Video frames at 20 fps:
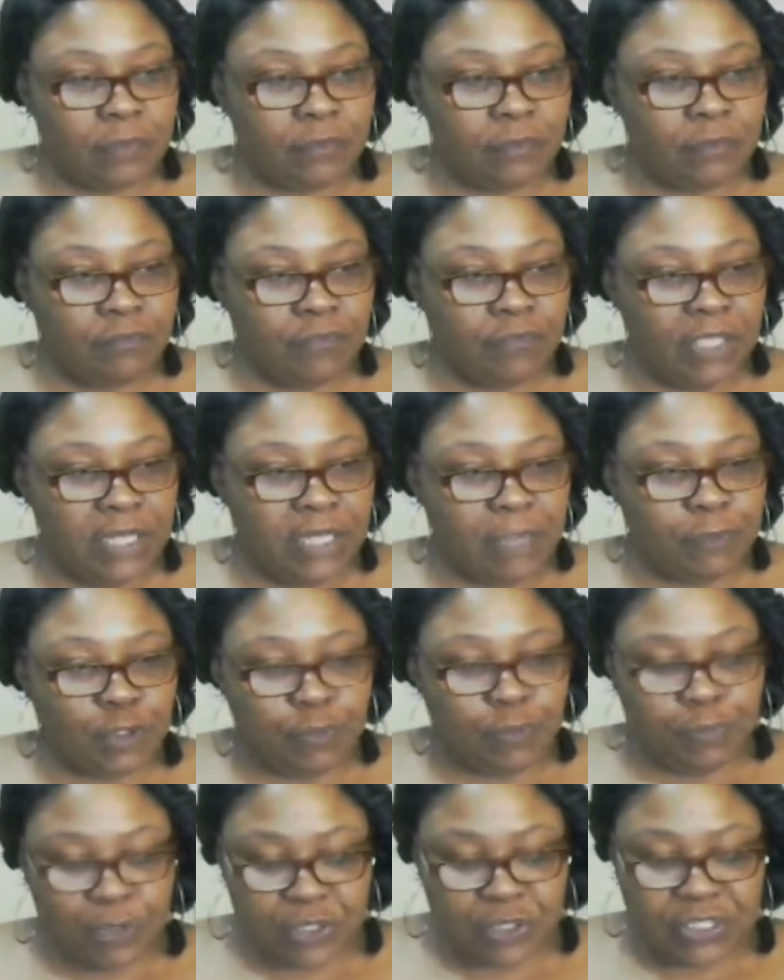being able
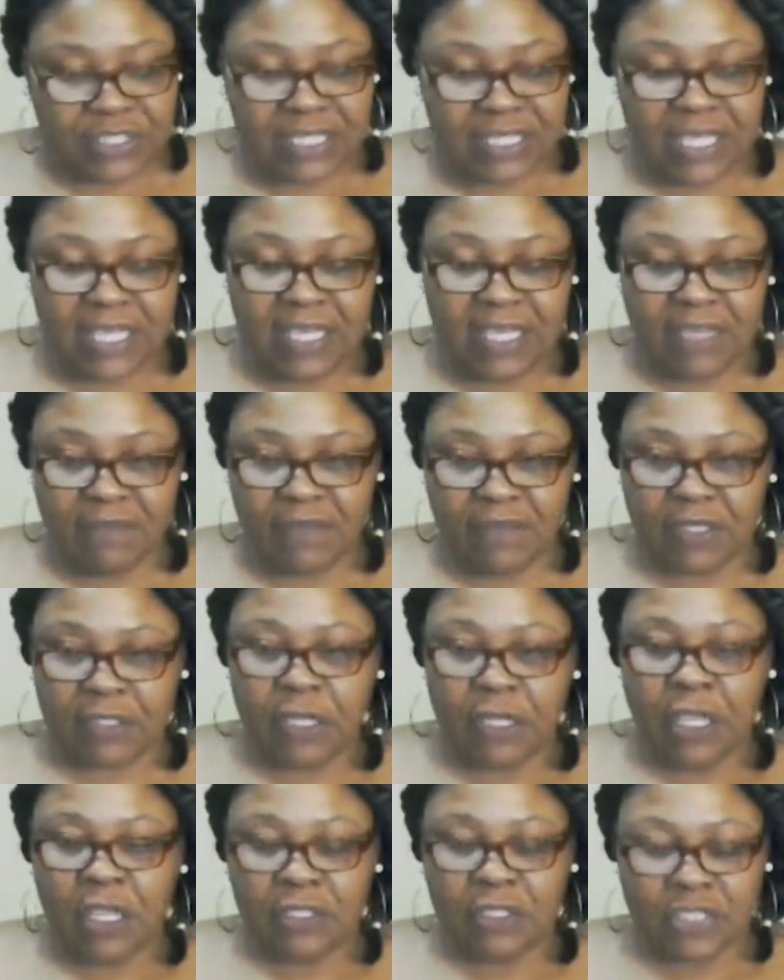to perceive
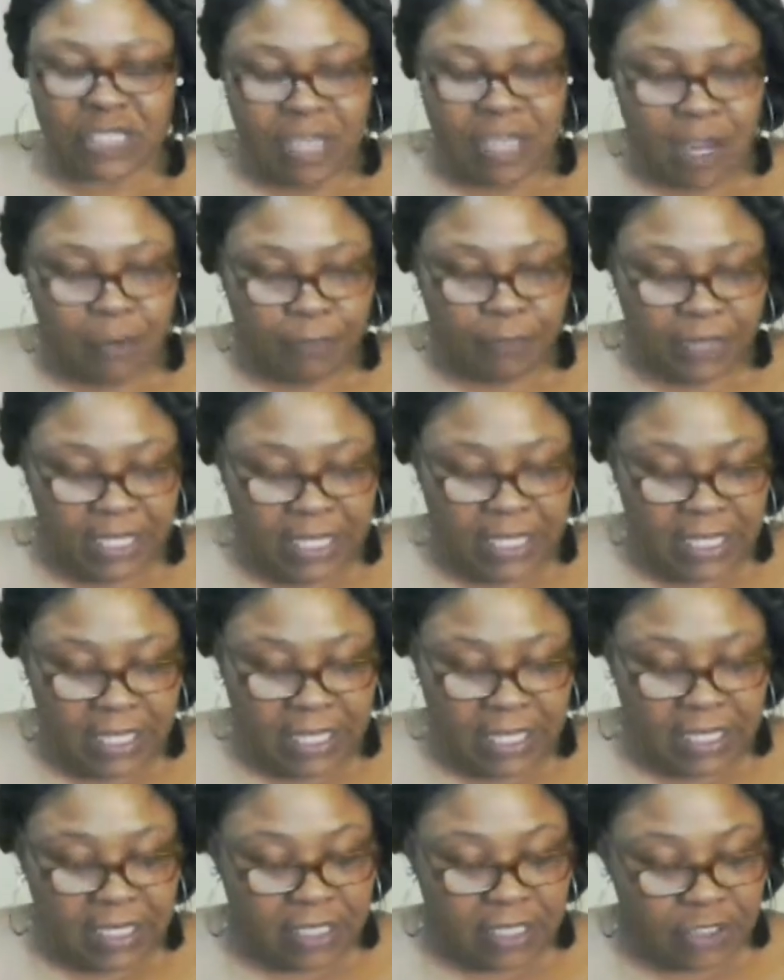and to
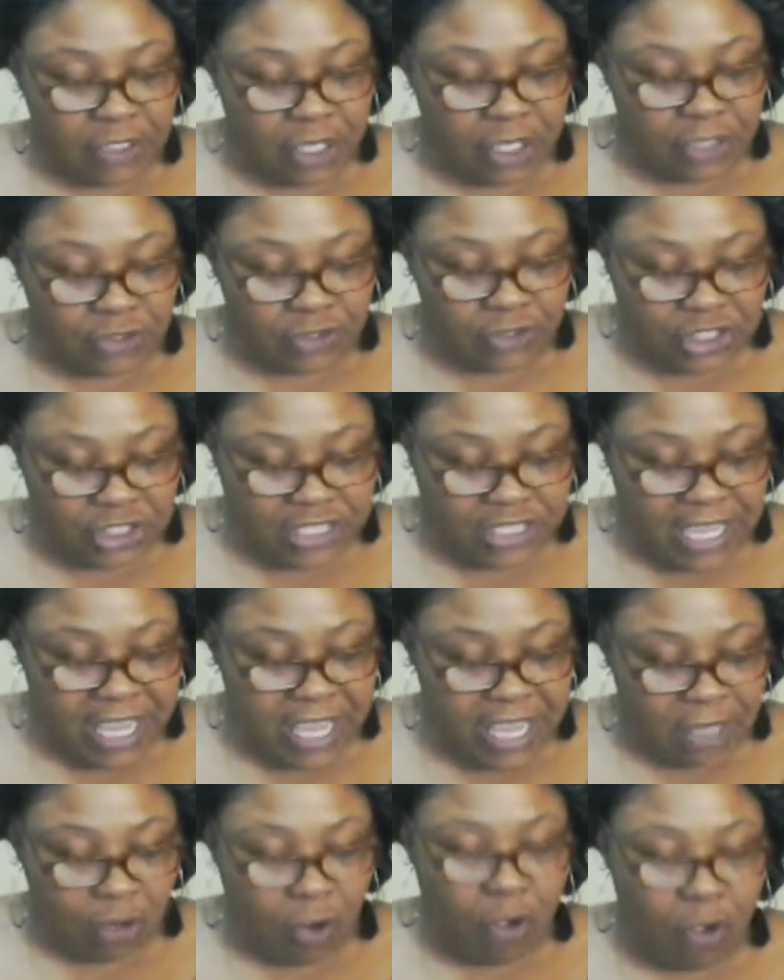comprehend and to
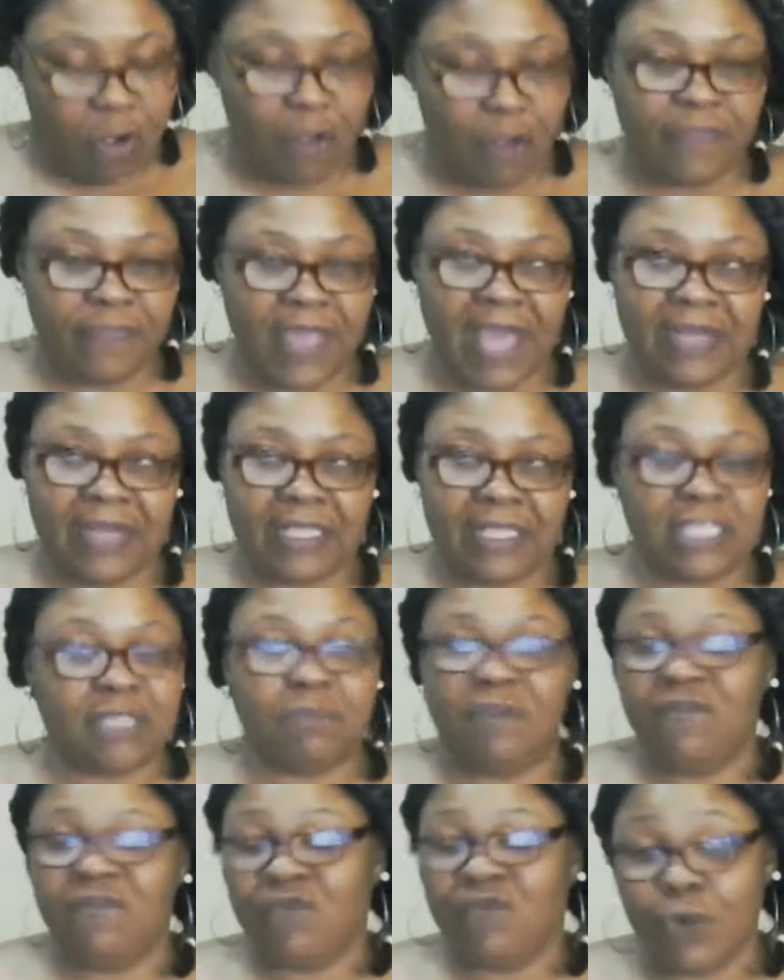understand all that is
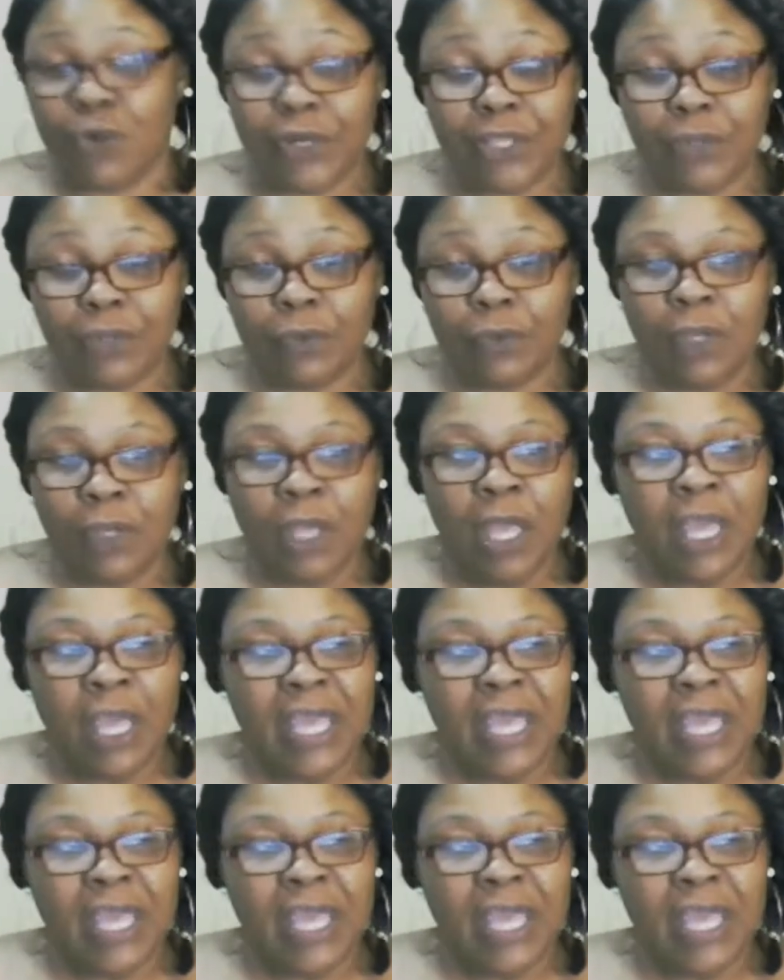before you.